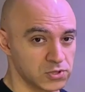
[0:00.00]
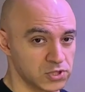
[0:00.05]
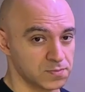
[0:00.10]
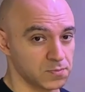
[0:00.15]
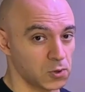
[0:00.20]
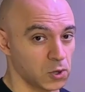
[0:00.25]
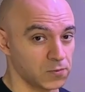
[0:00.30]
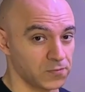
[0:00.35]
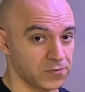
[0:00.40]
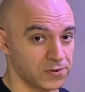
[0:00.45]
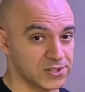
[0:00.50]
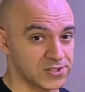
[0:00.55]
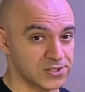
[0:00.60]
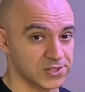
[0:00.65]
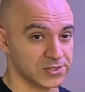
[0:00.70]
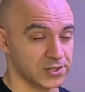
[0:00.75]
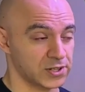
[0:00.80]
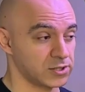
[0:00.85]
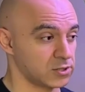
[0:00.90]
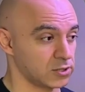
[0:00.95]
small fish
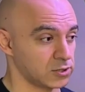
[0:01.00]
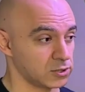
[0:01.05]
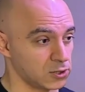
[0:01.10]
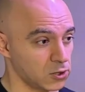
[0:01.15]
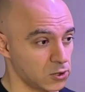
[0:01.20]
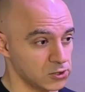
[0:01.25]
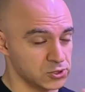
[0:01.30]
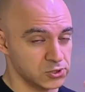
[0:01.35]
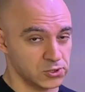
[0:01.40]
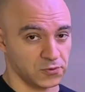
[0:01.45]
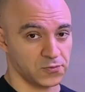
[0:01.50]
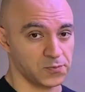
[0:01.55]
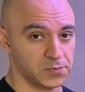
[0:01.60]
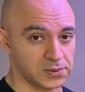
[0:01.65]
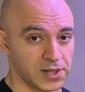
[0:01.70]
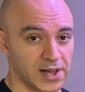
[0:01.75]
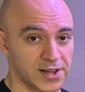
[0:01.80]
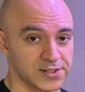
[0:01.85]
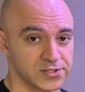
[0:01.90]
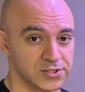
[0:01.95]
in it, lots of
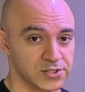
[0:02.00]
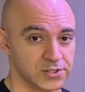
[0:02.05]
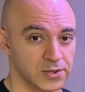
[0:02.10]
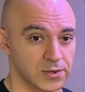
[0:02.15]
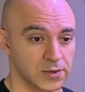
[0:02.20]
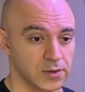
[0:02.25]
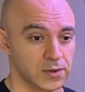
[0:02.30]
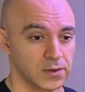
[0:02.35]
plants,